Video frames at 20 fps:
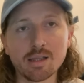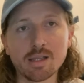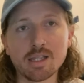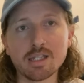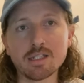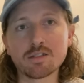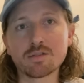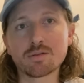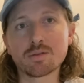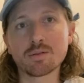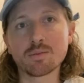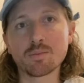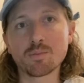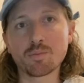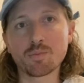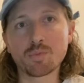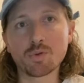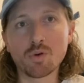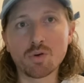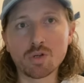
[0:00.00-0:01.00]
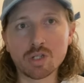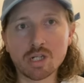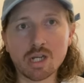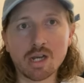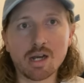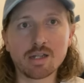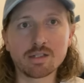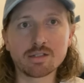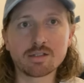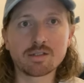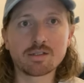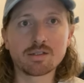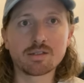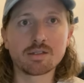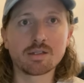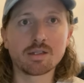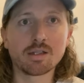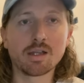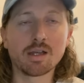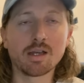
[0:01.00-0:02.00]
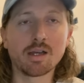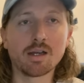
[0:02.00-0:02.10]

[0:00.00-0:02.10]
These broadcasts